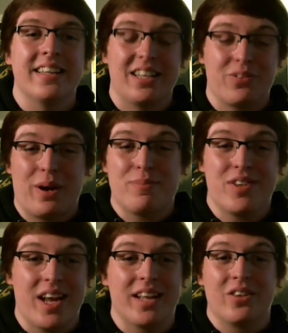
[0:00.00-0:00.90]
That's what I'm
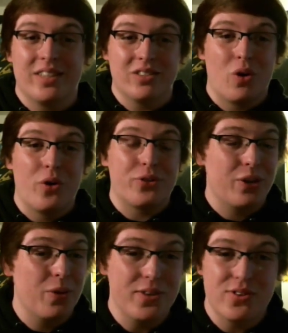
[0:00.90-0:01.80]
saying, though. These holes are
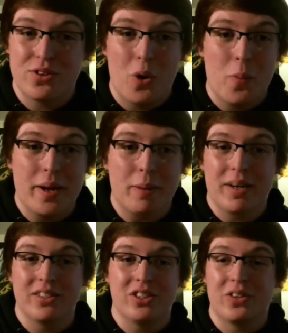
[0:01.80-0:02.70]
going to be so big
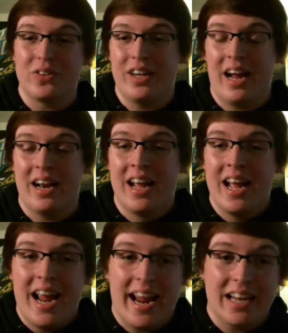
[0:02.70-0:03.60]
because, you know, you got
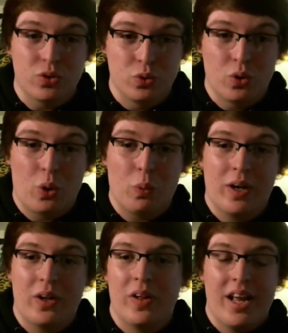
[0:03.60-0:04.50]
Andrew
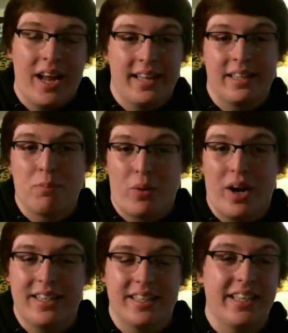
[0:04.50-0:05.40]
Norwell and then
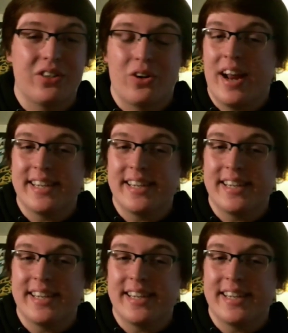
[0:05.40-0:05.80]
Brandon Linder,